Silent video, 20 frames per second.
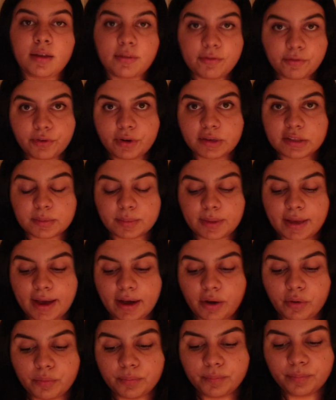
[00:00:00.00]
it freaks me
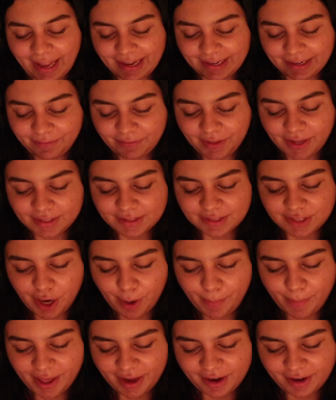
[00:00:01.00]
out. And if that's
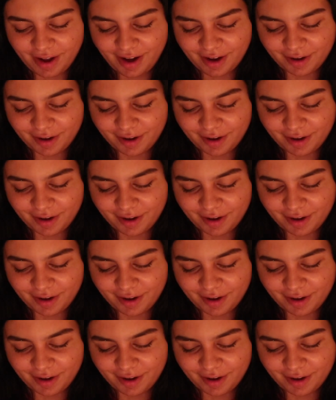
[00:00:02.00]
not bad